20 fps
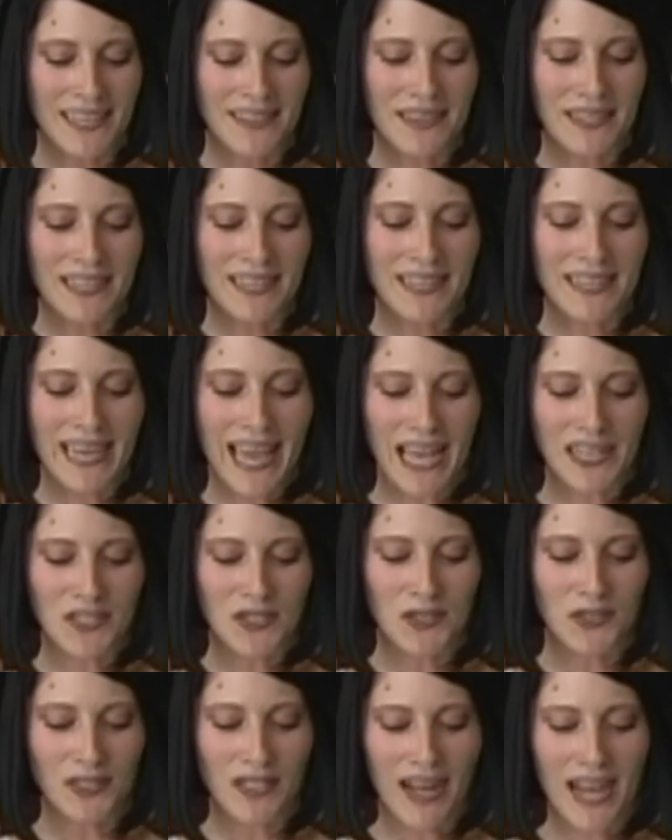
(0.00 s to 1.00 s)
the
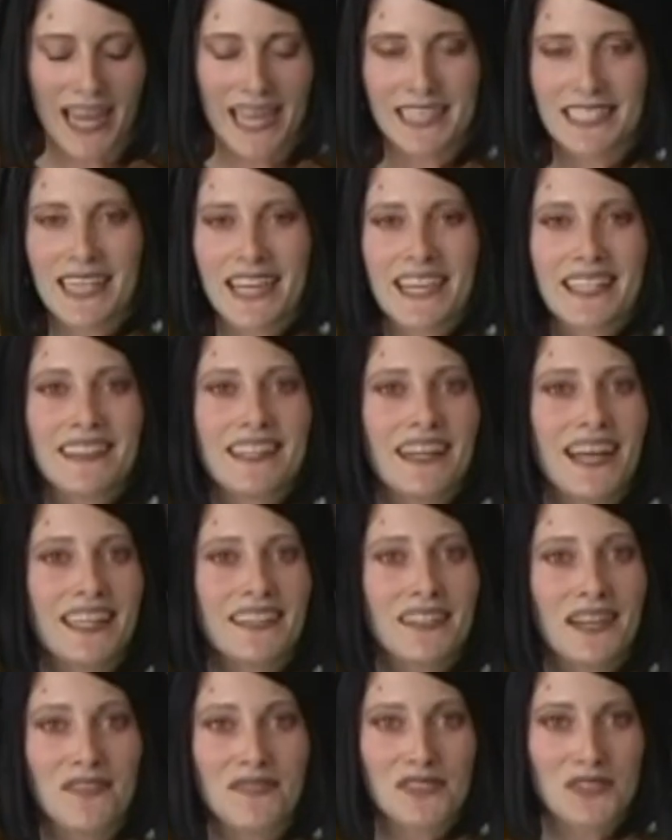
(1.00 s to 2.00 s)
natural iodine that I
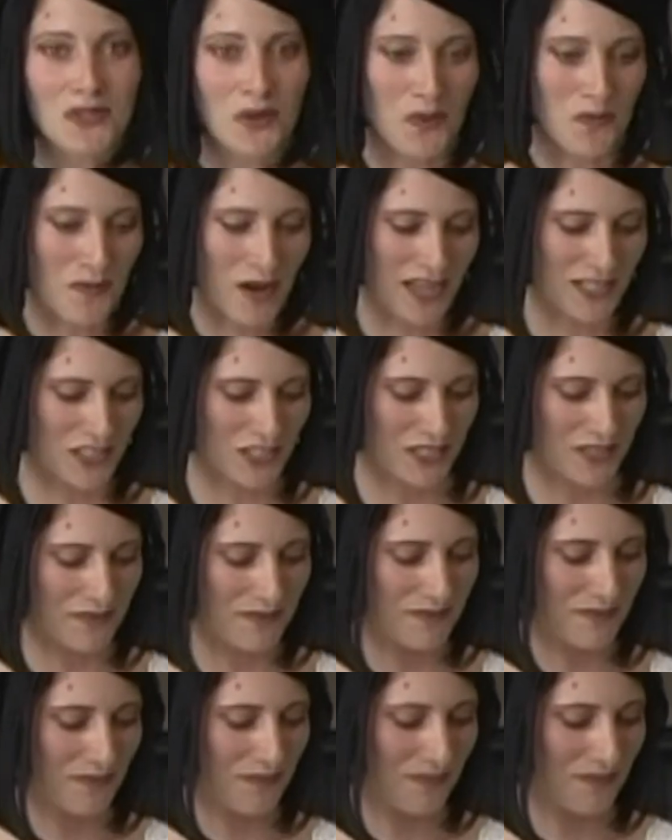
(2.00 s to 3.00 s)
love so much.
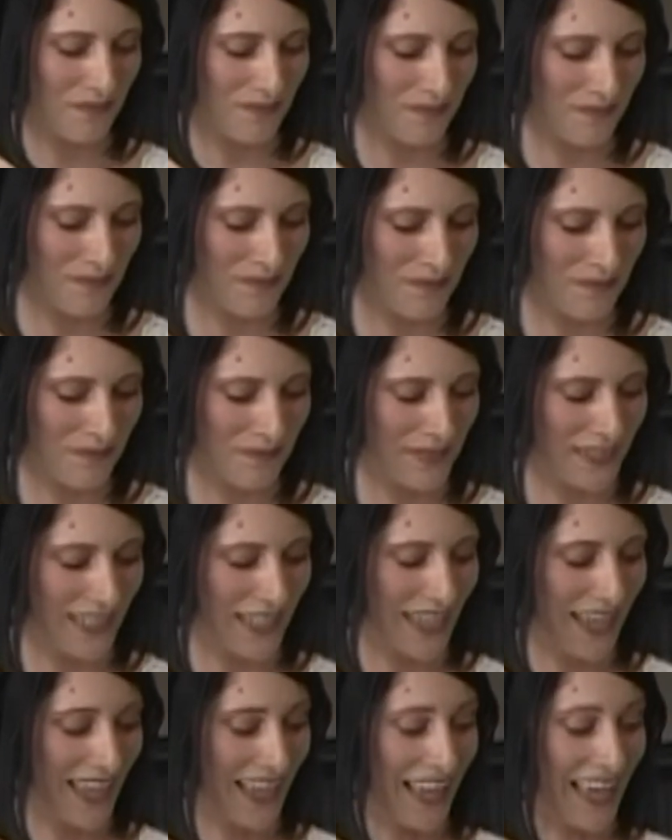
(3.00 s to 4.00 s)

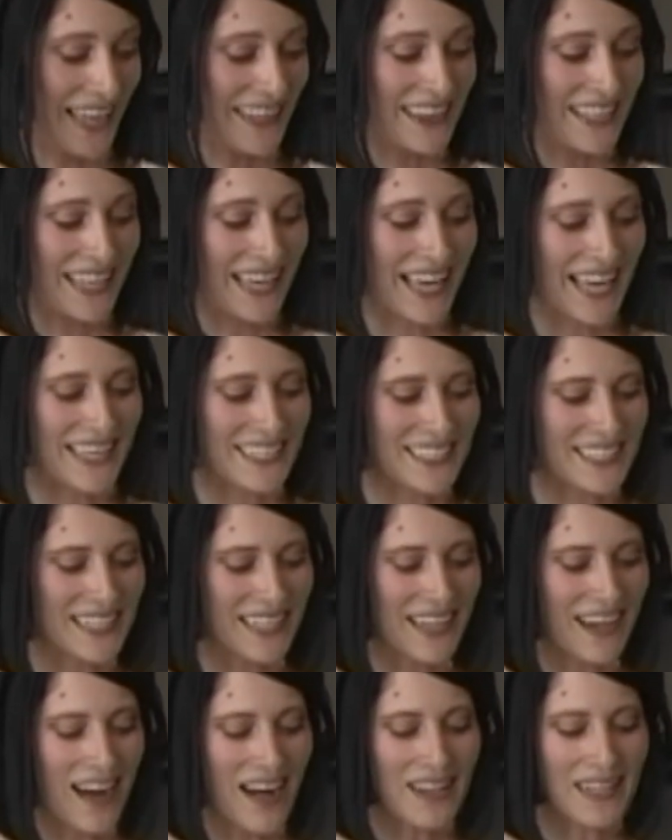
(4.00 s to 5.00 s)
At the end, I'll